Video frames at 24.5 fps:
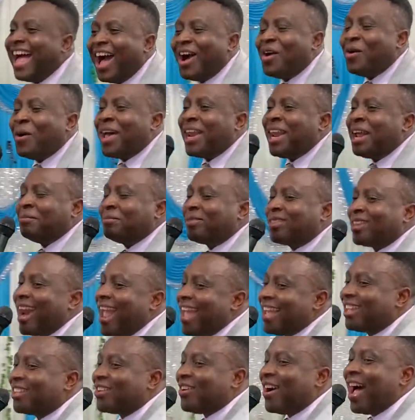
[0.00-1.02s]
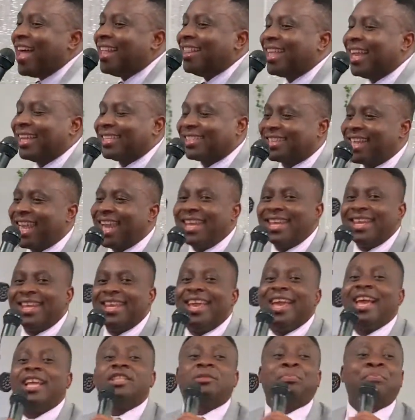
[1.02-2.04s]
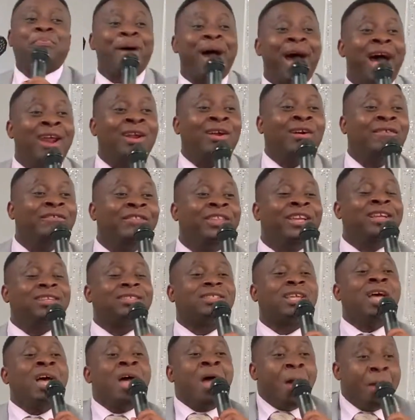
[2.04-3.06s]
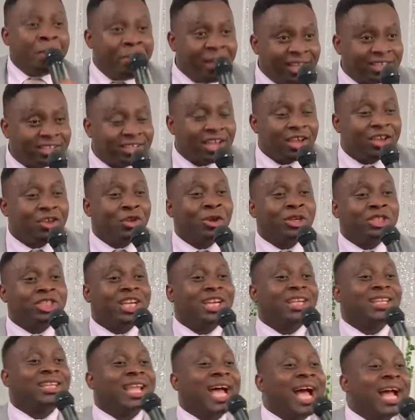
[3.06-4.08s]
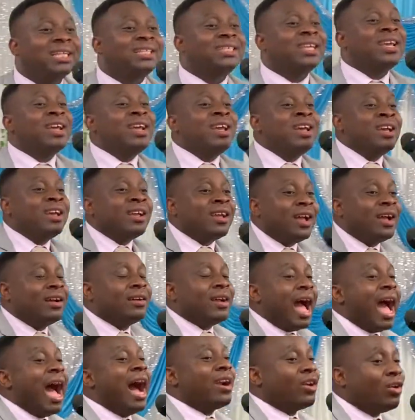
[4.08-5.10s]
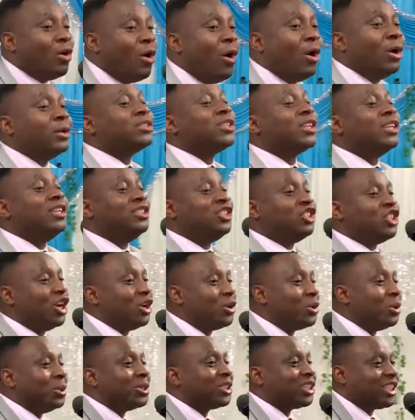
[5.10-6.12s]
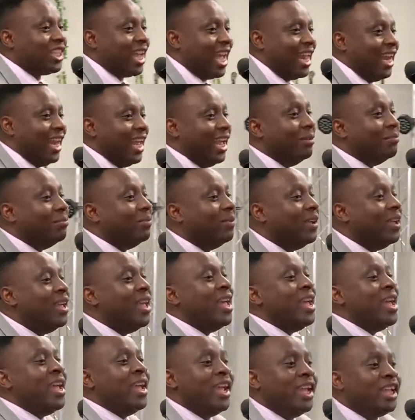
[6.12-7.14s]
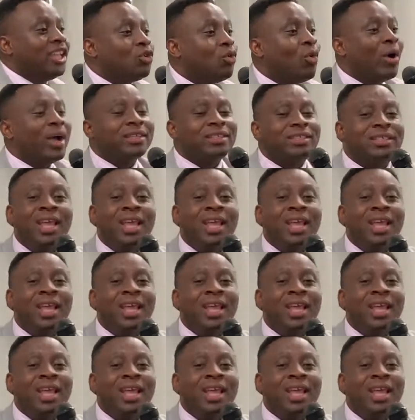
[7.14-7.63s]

what I'm trying to understand here is part of this persecution that uh, arose in Jerusalem, it was